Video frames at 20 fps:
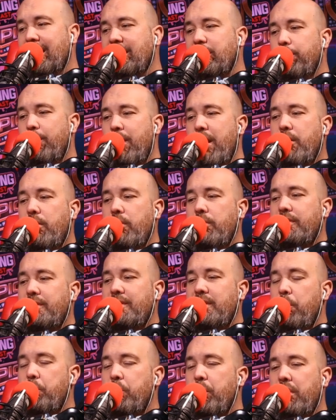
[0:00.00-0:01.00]
makers
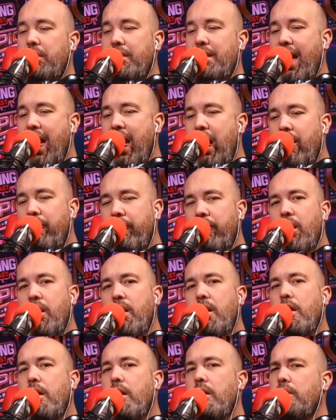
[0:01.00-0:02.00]
typically have
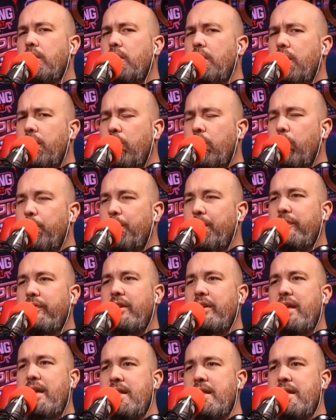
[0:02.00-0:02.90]
a little bit of an